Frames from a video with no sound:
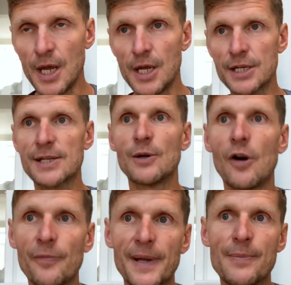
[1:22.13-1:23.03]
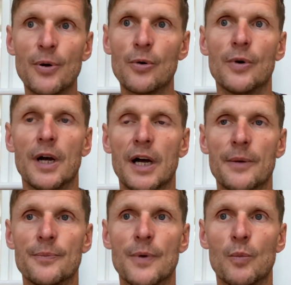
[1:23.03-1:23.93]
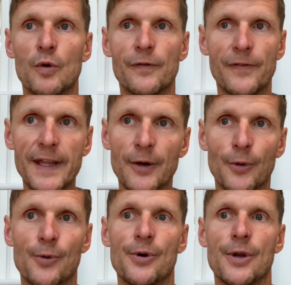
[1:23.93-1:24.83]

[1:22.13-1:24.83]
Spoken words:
So a lot of people will feel